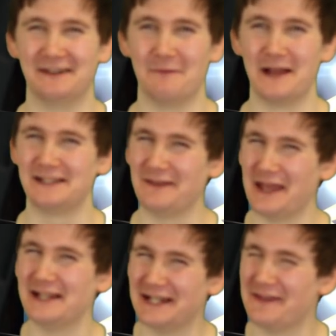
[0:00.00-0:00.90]
Well, isn't
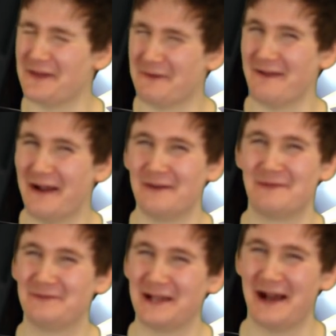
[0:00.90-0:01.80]
it the other way
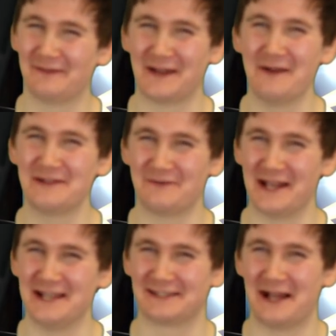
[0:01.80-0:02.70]
around? I forget which one
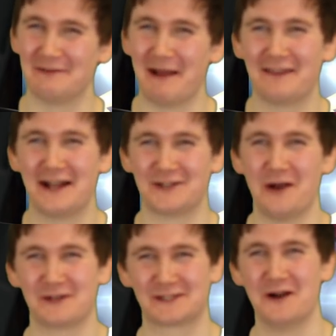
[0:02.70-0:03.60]
it is, 'cause I make that
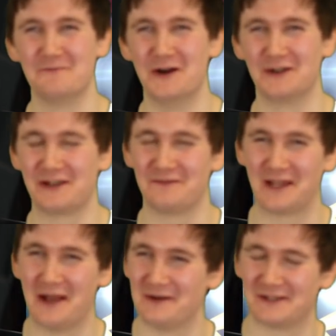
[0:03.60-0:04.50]
joke so much, I
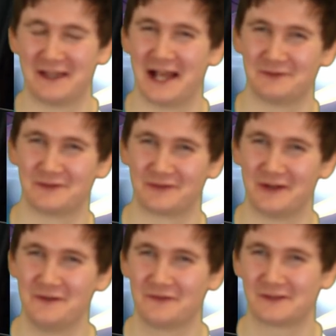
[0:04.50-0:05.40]
forget which is the actual
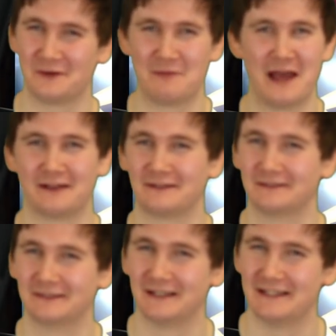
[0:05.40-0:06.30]
truth, so we better,
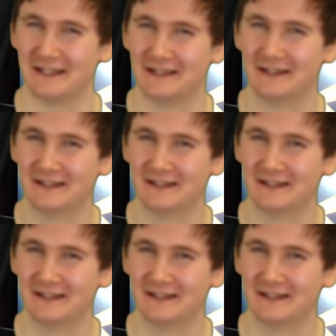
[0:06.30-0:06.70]
is it?